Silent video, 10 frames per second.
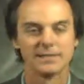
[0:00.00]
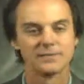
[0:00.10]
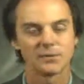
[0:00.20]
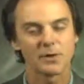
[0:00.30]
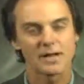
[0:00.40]

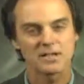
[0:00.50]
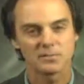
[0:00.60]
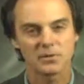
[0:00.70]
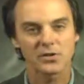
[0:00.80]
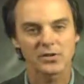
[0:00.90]
From my
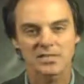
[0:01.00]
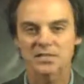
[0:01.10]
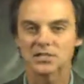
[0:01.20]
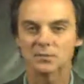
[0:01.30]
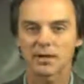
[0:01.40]
experience
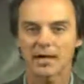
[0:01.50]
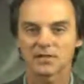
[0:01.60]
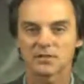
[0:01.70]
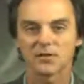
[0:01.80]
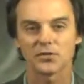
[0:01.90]
teaching
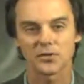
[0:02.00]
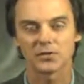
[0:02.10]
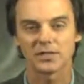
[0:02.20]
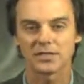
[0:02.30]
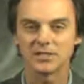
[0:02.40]
biology for
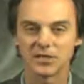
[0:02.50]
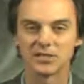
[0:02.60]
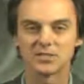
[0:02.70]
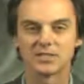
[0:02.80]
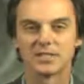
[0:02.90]
13
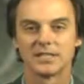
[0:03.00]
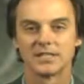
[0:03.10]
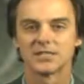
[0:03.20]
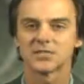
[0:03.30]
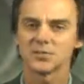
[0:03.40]
years,
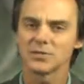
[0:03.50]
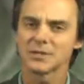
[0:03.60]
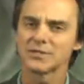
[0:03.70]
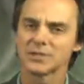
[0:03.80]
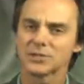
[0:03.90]
students
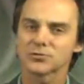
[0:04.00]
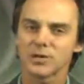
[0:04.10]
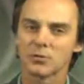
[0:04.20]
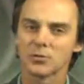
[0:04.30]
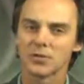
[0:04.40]
have little
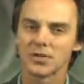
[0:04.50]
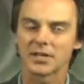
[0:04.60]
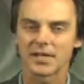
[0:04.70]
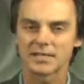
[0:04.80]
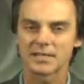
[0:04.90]
trouble with the
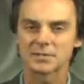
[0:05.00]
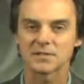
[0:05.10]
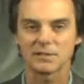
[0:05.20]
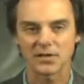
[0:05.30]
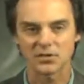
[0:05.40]
concepts
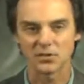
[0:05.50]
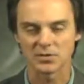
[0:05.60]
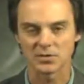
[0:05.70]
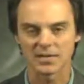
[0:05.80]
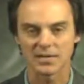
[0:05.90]
of
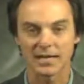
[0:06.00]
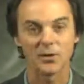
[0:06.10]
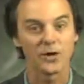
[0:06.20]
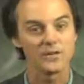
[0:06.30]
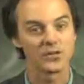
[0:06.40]
mitosis.
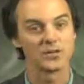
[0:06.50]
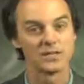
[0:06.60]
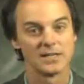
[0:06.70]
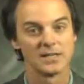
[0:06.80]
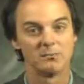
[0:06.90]
However,
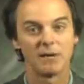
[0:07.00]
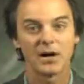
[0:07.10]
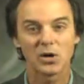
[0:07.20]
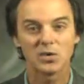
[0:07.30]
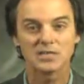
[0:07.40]

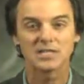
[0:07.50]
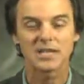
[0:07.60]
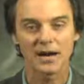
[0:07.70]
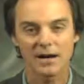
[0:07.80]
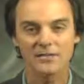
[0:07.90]
meiosis
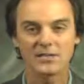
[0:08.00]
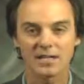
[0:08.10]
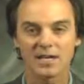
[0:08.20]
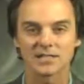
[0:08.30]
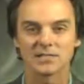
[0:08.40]
often
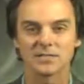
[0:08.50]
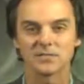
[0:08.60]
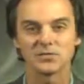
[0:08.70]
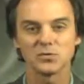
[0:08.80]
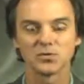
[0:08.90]
causes
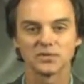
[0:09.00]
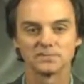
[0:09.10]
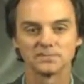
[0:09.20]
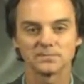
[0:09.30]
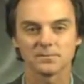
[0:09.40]
confusion.
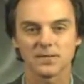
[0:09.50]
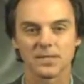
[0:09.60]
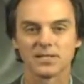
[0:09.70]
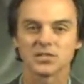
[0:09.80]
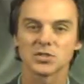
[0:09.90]

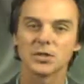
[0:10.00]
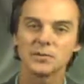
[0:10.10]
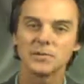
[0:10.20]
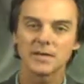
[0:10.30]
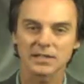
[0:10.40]
So let
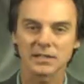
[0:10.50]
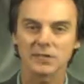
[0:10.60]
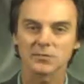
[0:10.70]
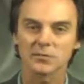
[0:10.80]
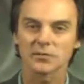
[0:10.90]
me be
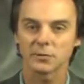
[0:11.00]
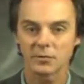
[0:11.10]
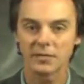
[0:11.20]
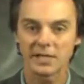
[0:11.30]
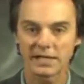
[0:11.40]
clear from
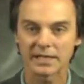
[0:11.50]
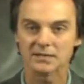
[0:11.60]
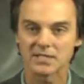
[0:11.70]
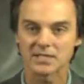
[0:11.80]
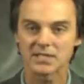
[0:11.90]
the beginning of
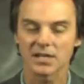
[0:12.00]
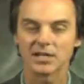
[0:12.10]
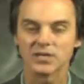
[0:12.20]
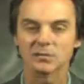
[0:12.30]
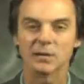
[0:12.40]
this
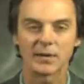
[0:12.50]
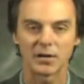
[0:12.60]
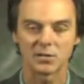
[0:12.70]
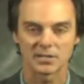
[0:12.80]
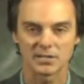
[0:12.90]
discussion about
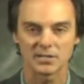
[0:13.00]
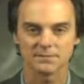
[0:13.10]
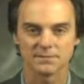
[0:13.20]
meiosis.